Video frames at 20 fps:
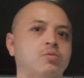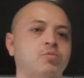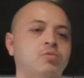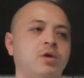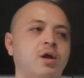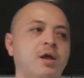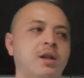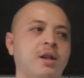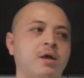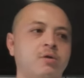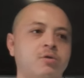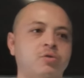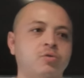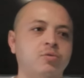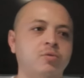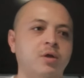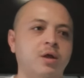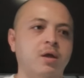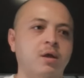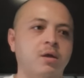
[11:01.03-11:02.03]
We're not allowed
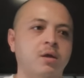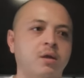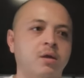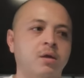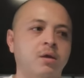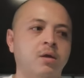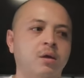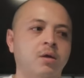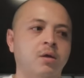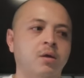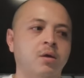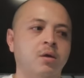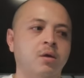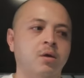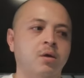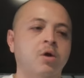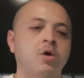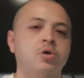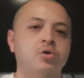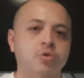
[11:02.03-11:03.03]
to do that.
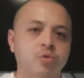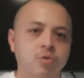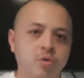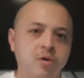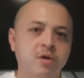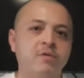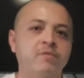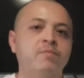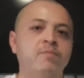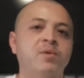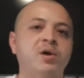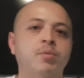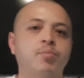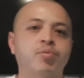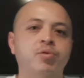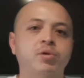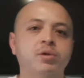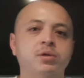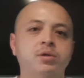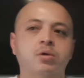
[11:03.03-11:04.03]
So you're living by the
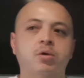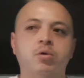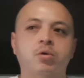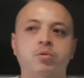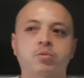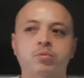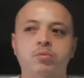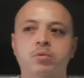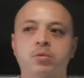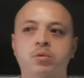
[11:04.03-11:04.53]
prison code.